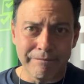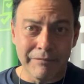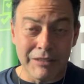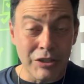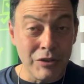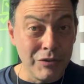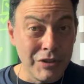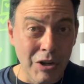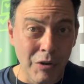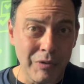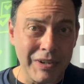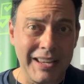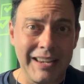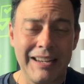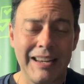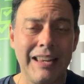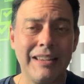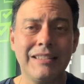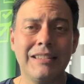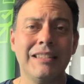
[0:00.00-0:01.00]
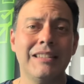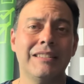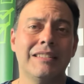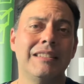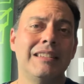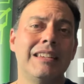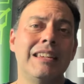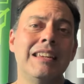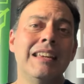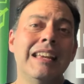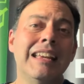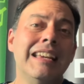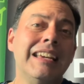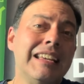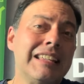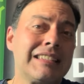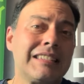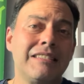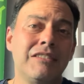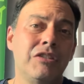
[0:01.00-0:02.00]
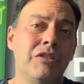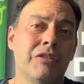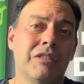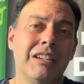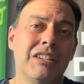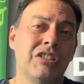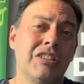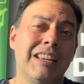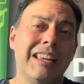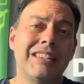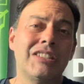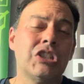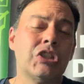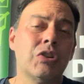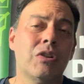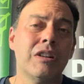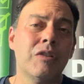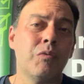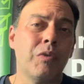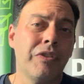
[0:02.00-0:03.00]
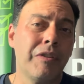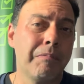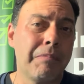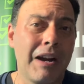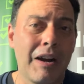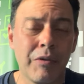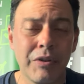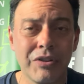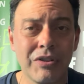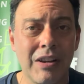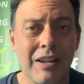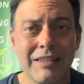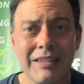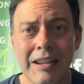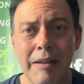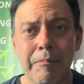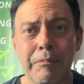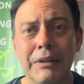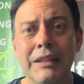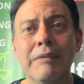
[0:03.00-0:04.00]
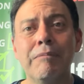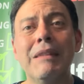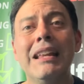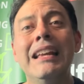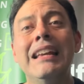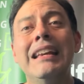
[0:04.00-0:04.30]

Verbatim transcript: You don't. In ACSD, it's you're going to get started with a power shot template,